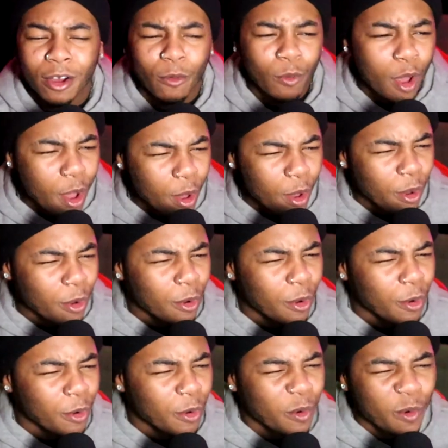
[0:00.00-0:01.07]

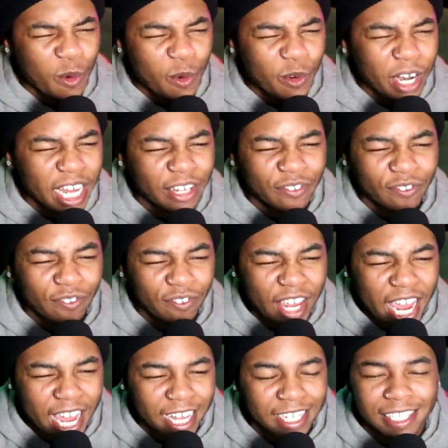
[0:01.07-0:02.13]
Woo! That's
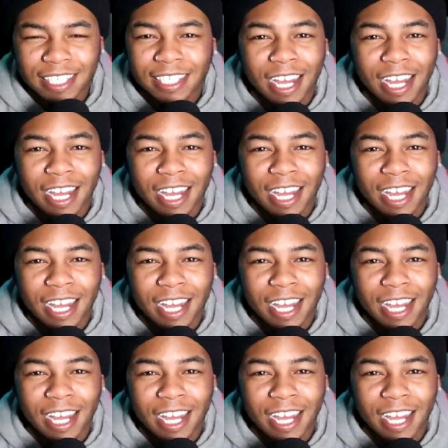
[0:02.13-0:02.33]
facts.